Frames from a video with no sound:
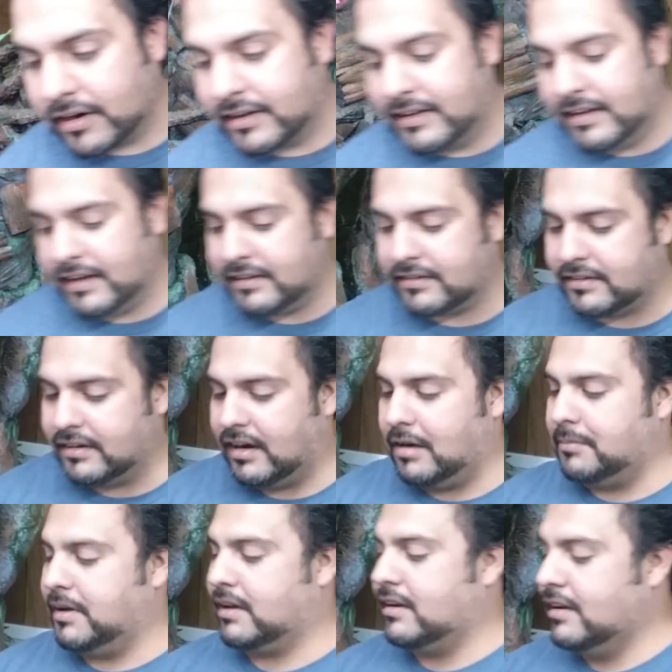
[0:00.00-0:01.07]
our kids
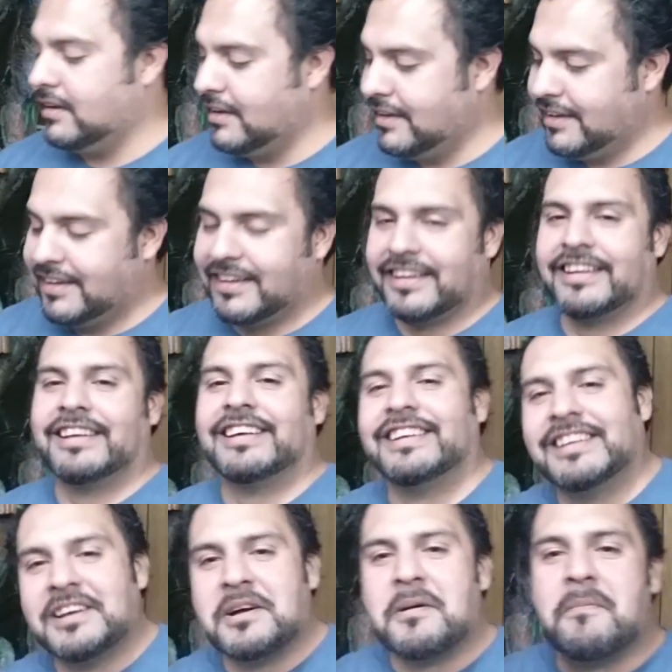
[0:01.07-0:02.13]
comic,
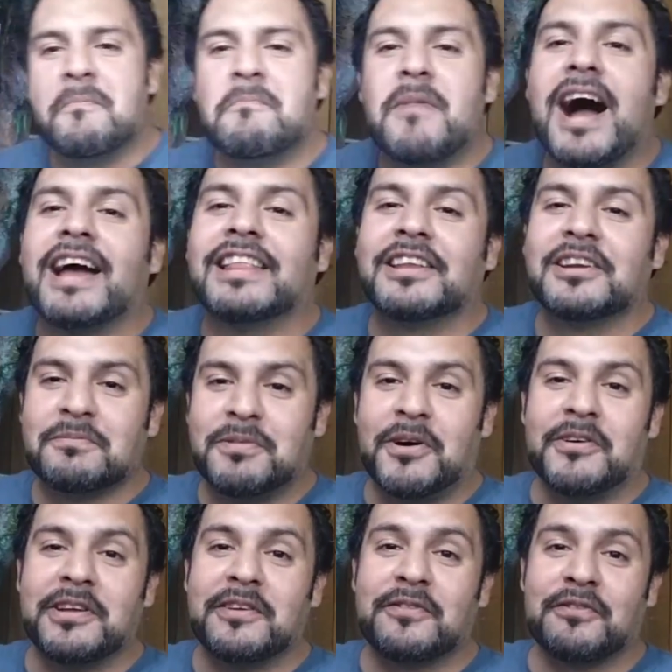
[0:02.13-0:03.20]
My Little
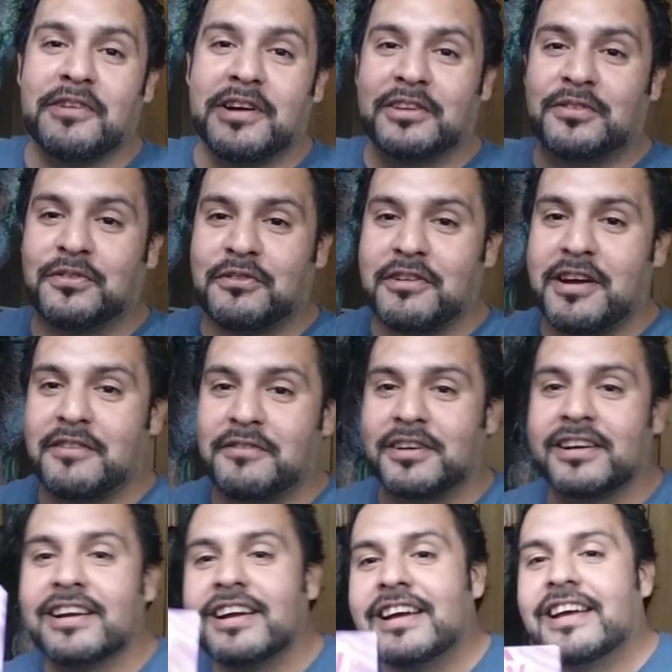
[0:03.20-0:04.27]
Pony Friends
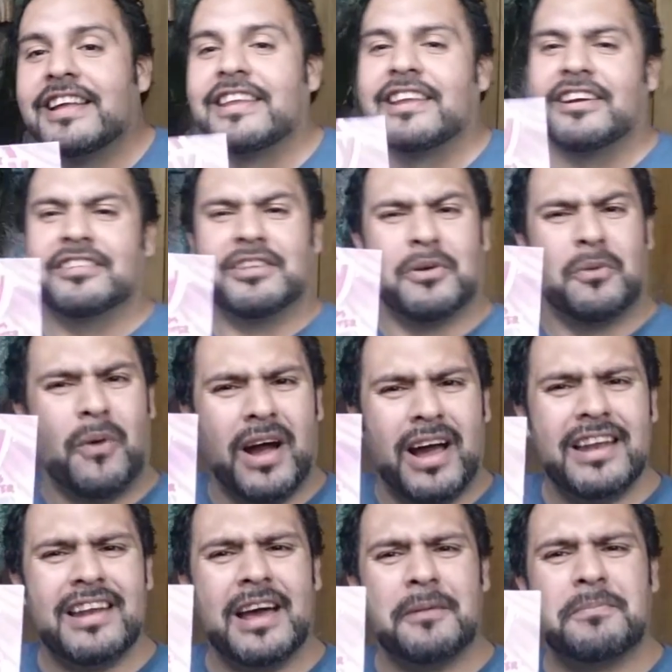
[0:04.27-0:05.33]
Forever. Now you're saying,
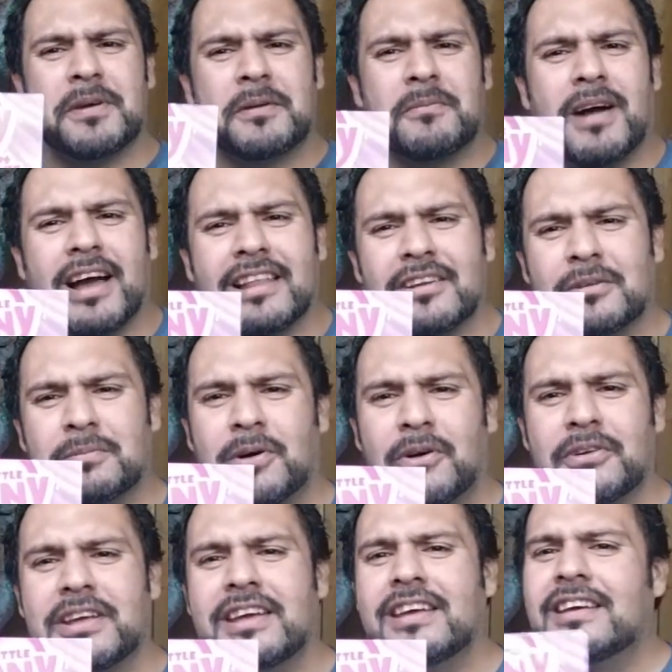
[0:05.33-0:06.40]
why did I pick My Little
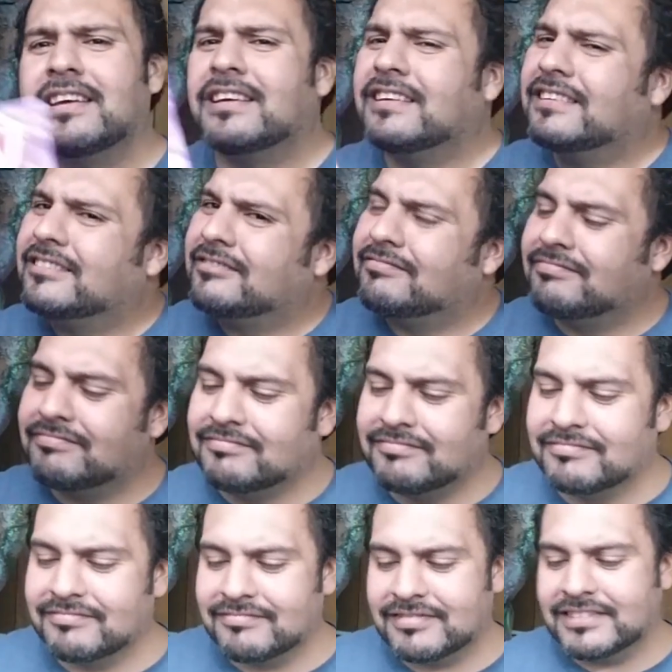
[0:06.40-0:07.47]
Pony?
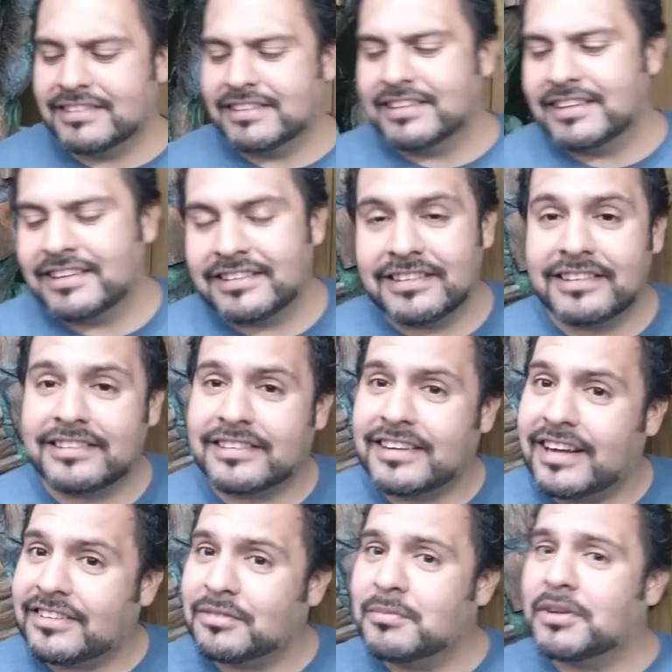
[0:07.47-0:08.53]
It's
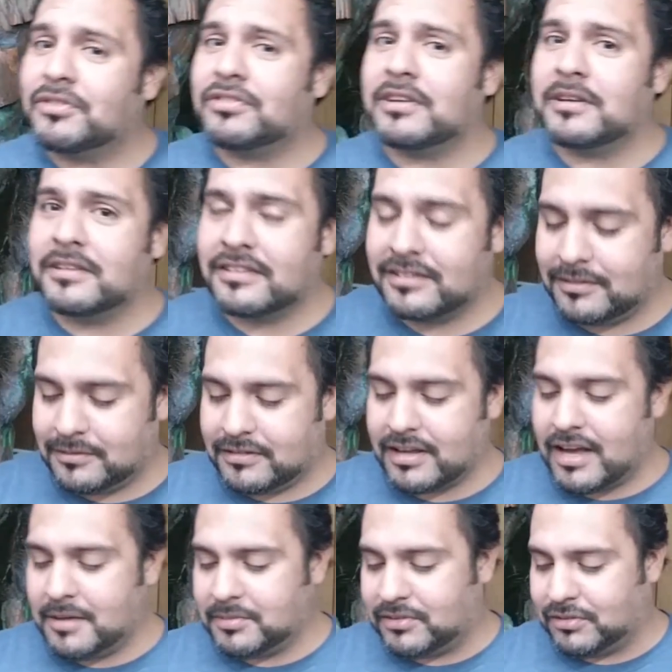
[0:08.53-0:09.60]
got some interesting
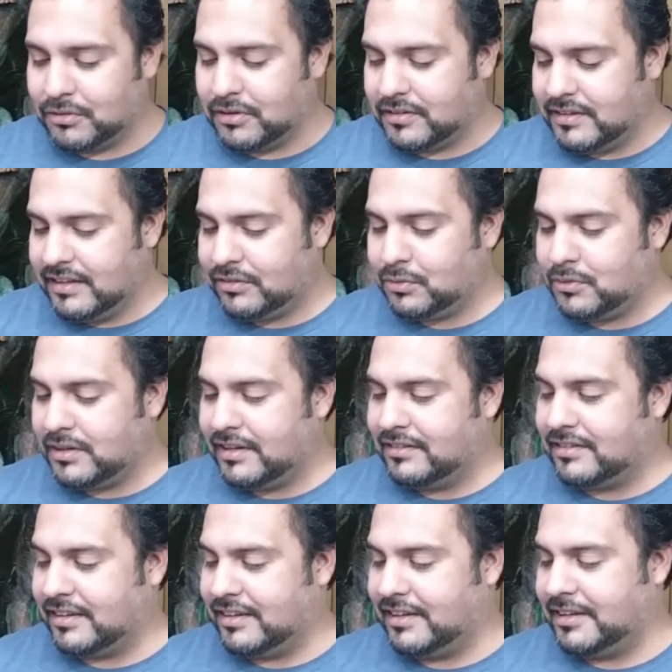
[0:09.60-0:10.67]
times to it. This one
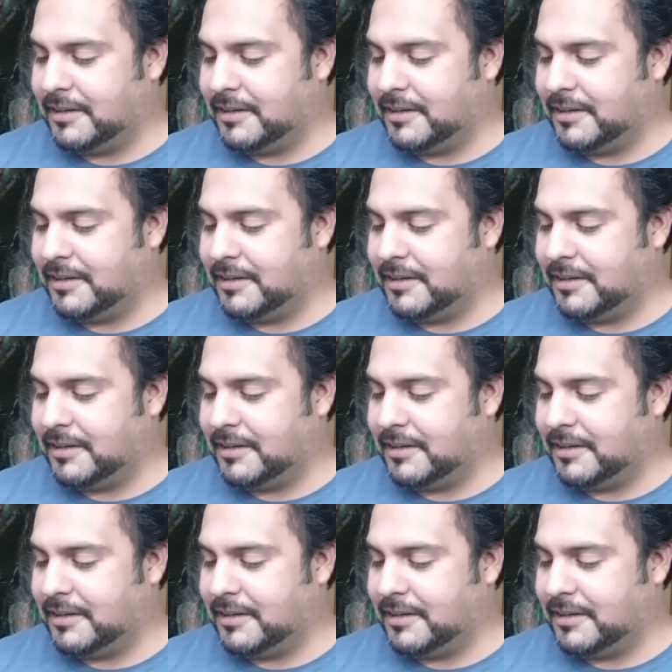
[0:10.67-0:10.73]
is,